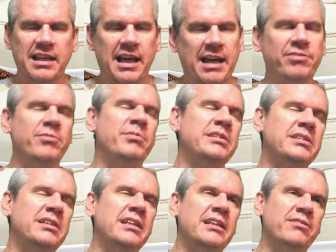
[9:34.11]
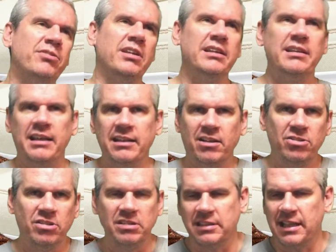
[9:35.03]
Haven't missed a day for like
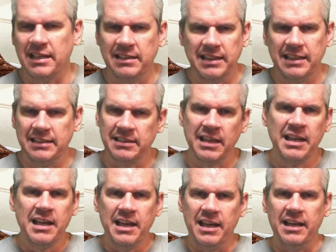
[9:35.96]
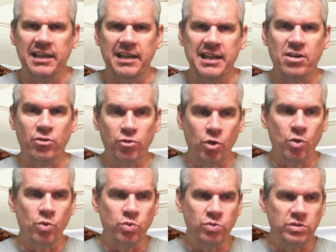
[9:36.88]
910 days in a
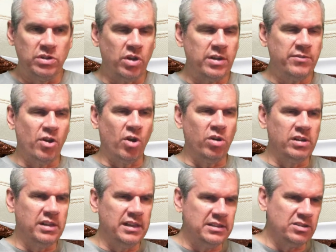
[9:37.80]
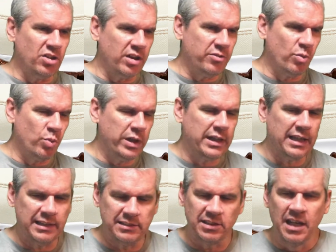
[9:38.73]
row, not even holidays, not even
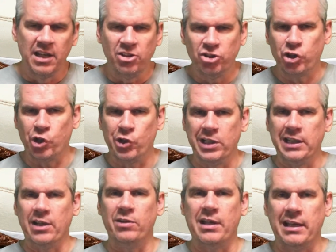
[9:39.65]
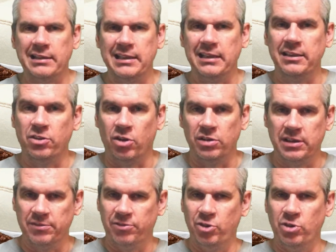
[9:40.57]
weekends, churning out that daily
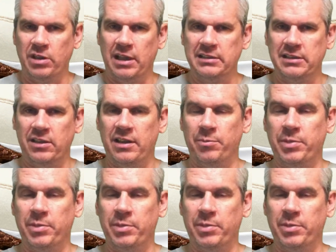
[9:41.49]
content for you guys out there.